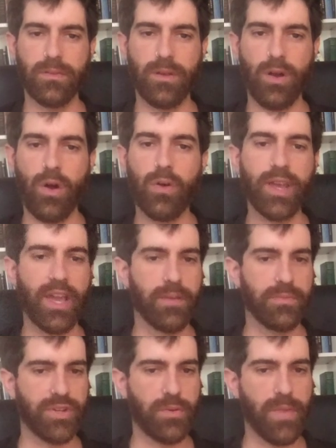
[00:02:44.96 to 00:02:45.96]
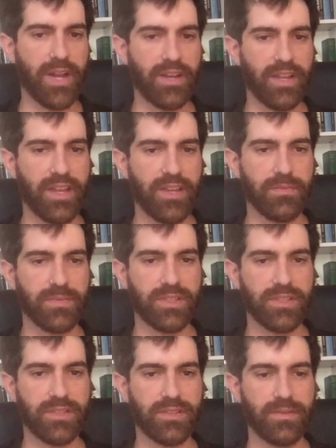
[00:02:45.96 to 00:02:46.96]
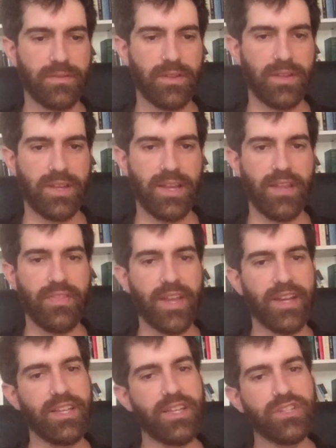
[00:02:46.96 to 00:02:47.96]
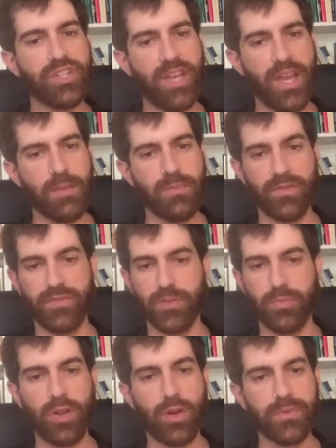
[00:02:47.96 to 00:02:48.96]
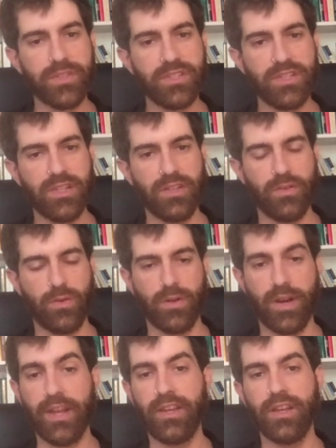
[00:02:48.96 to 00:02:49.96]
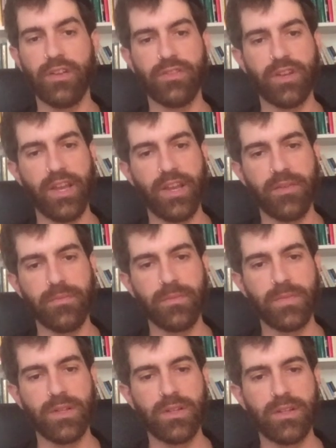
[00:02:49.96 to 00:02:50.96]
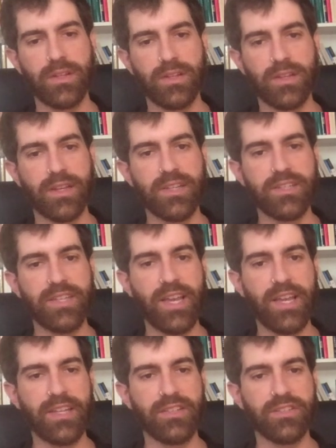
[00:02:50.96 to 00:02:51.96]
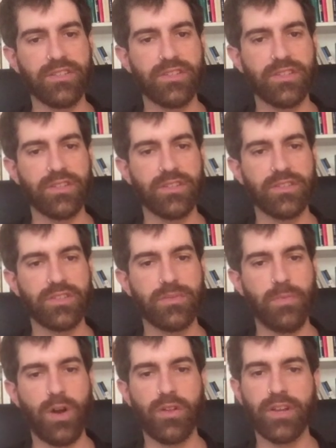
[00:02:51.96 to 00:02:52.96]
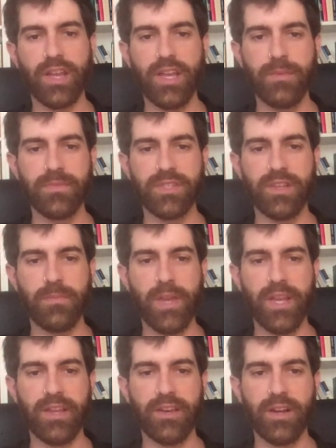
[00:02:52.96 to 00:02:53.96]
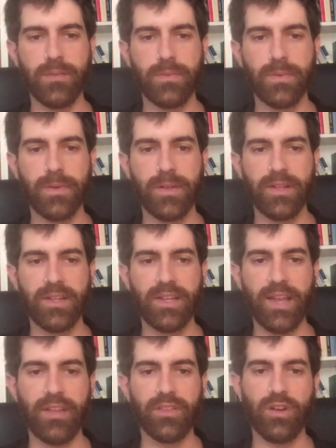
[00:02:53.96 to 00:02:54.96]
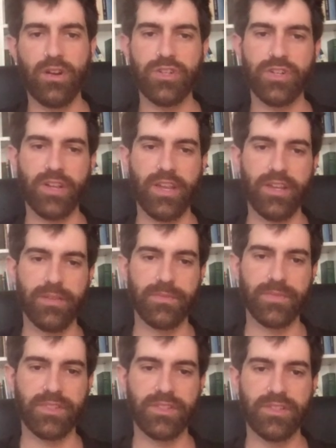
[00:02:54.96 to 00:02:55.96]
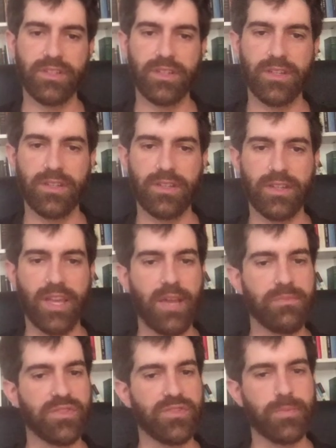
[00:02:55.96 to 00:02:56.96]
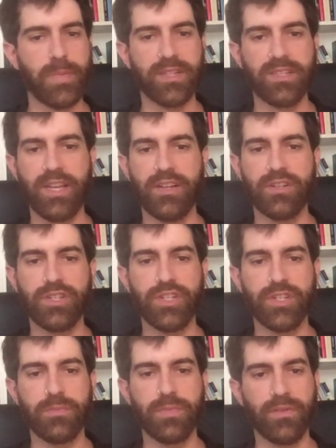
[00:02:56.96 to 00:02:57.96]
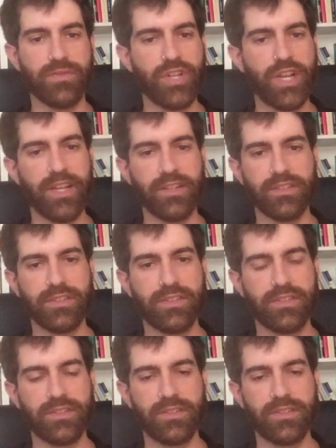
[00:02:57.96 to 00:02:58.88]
all games are meta games, and that each game of Diplomacy or any other game contains smaller games that make it up and larger games of spectatorship, of chance,